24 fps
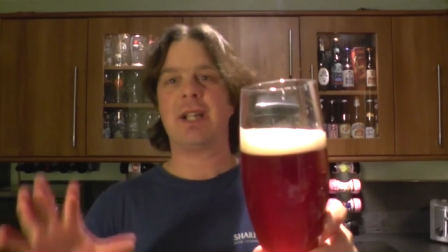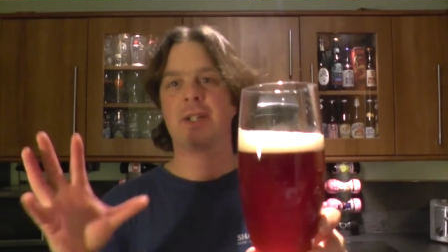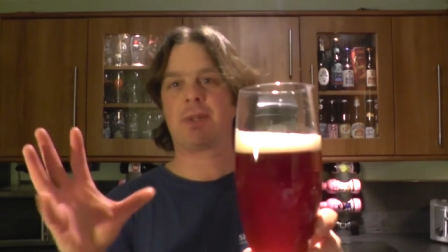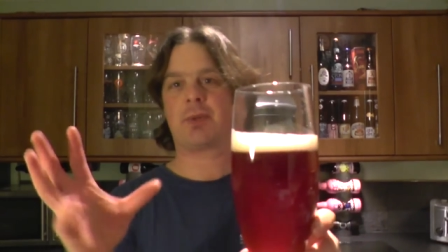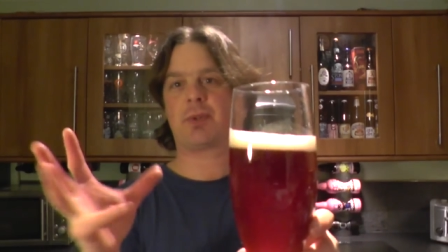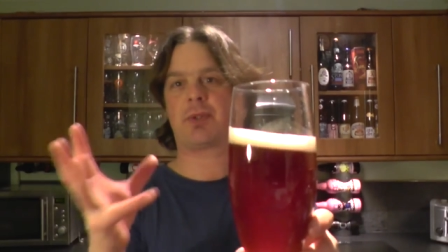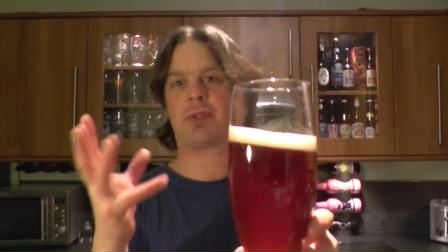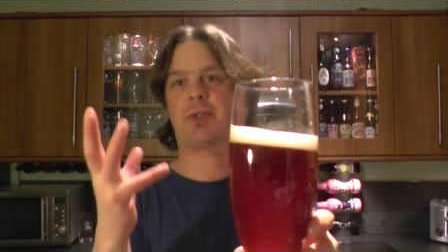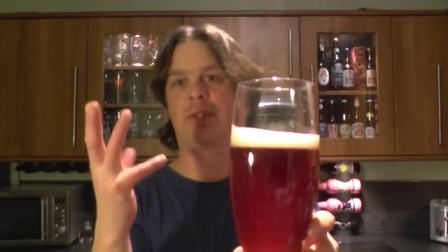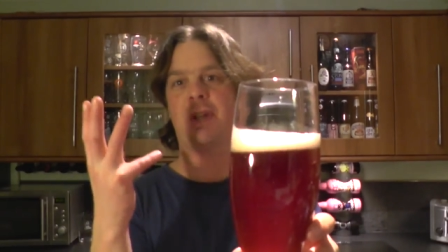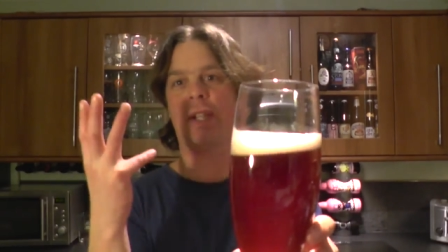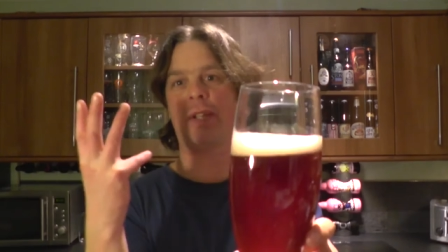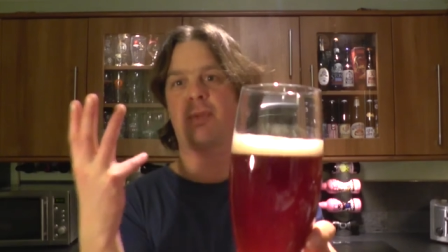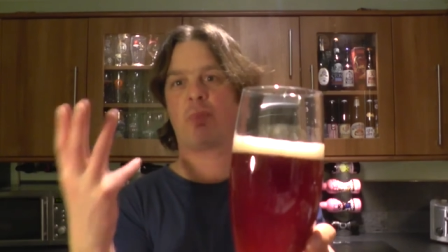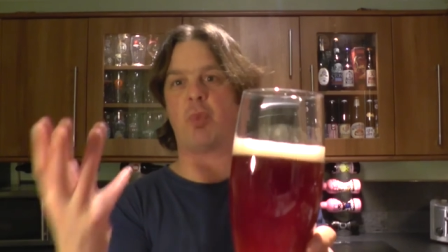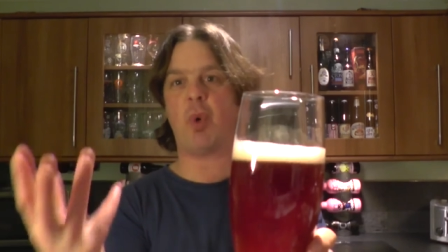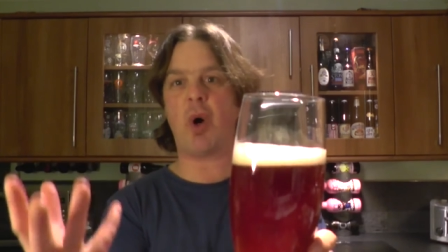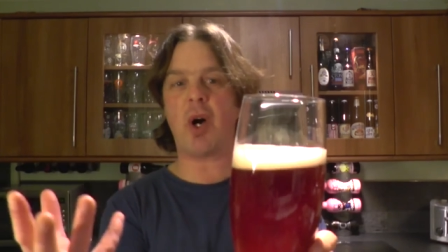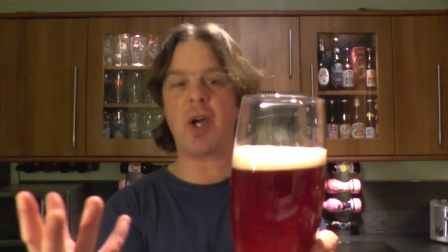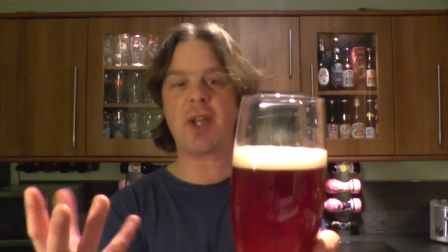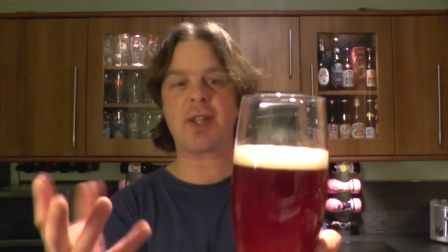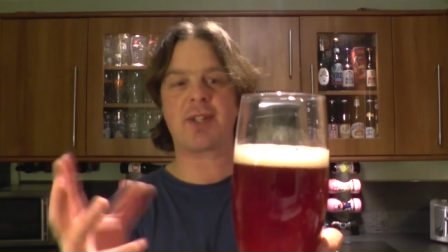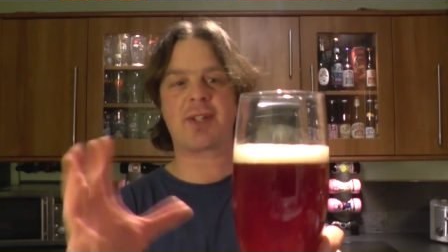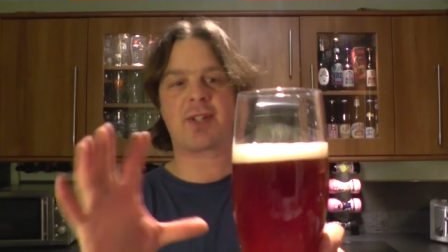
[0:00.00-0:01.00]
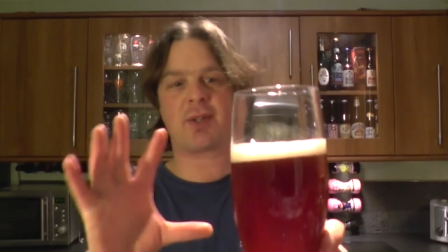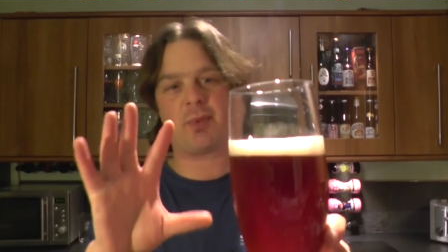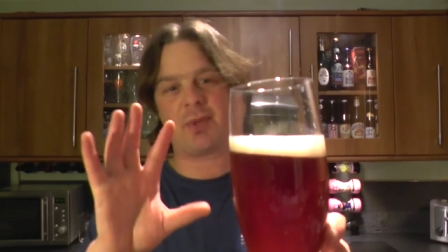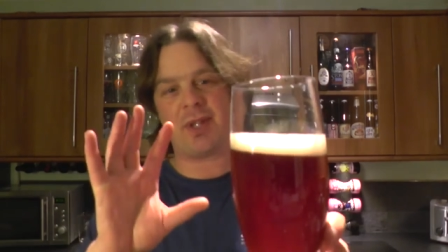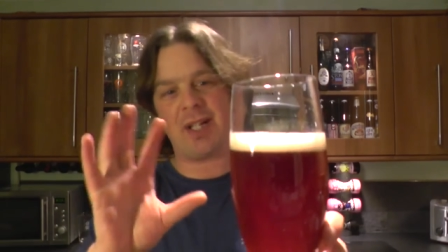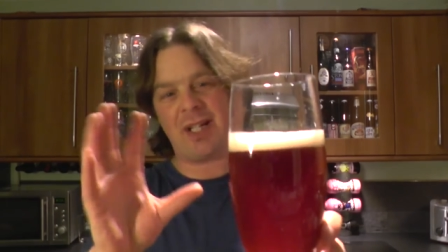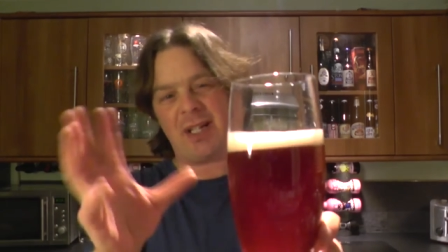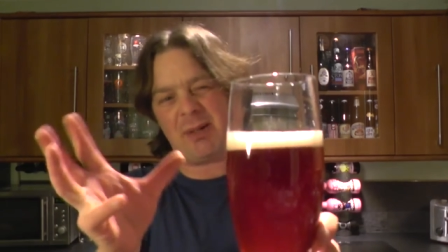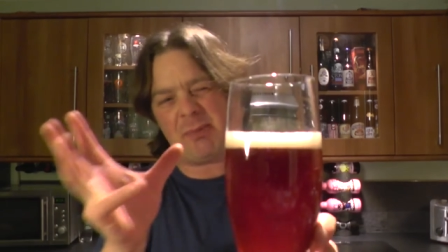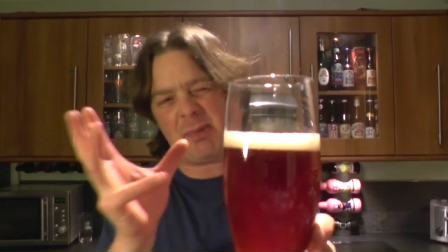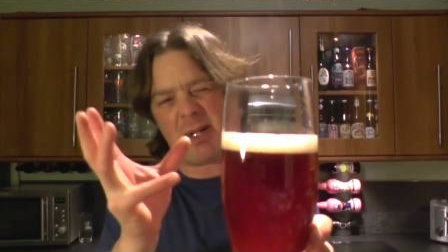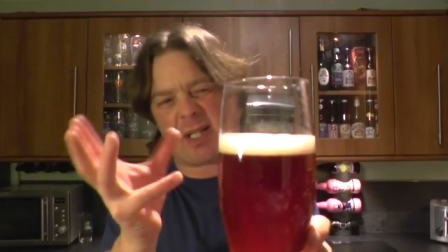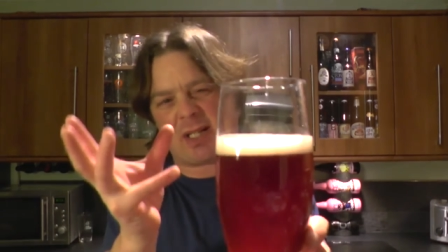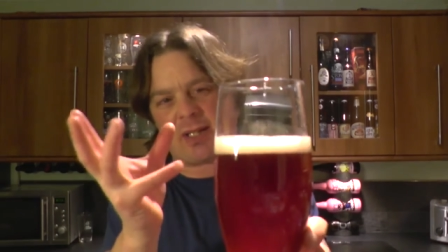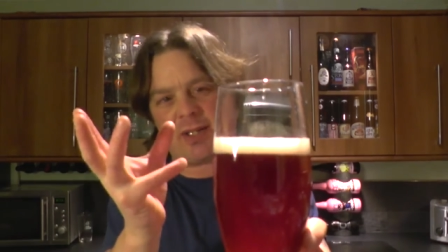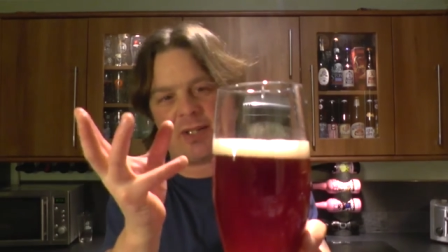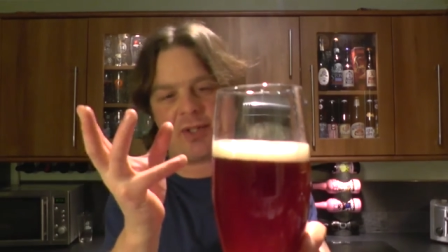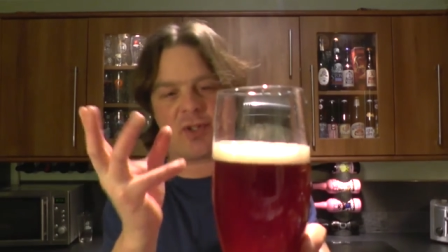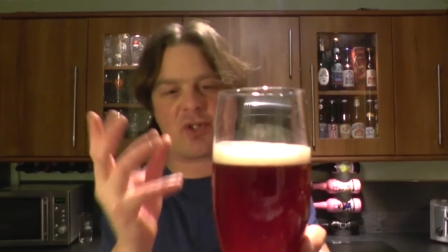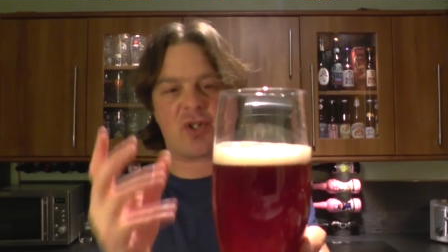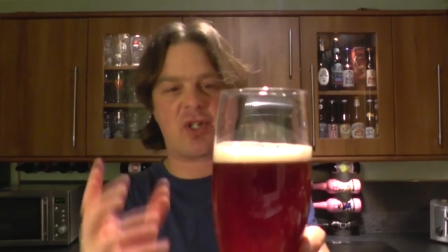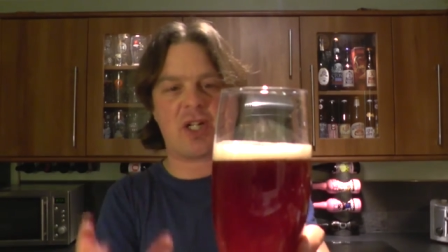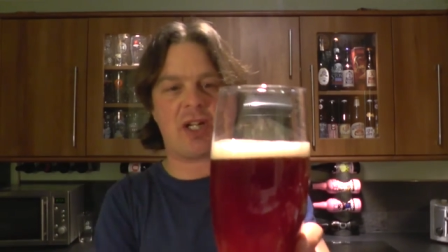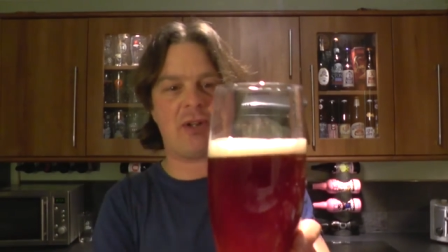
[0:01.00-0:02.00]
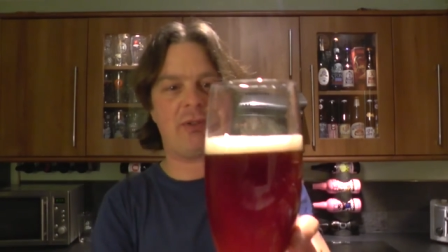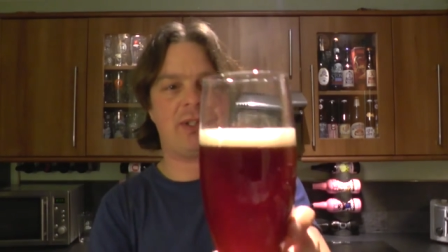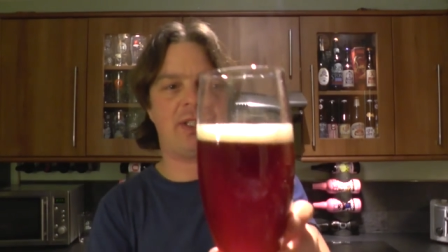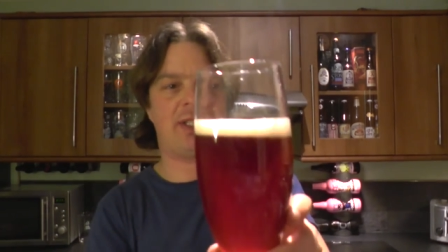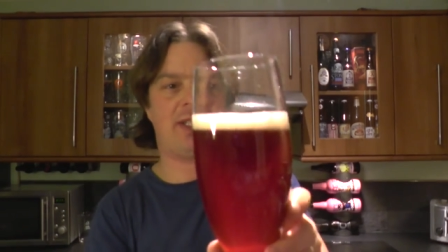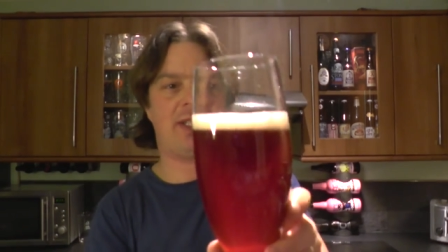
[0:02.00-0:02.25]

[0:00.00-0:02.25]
So it's, it's white with a little bit of kind of cherry